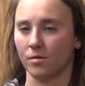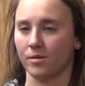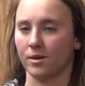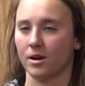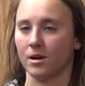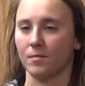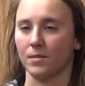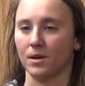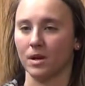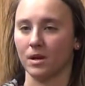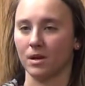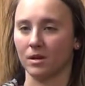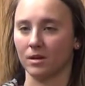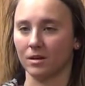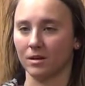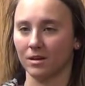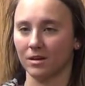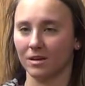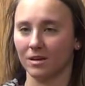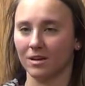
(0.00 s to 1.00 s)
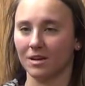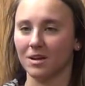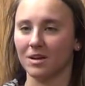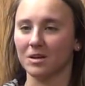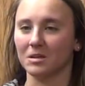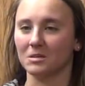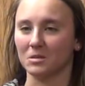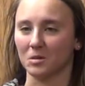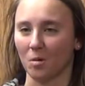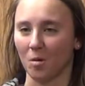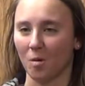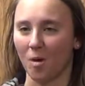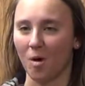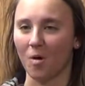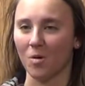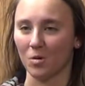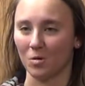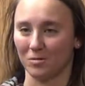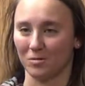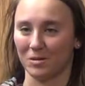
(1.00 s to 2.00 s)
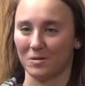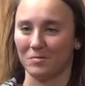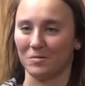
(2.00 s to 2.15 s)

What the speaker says: therapy. So all over the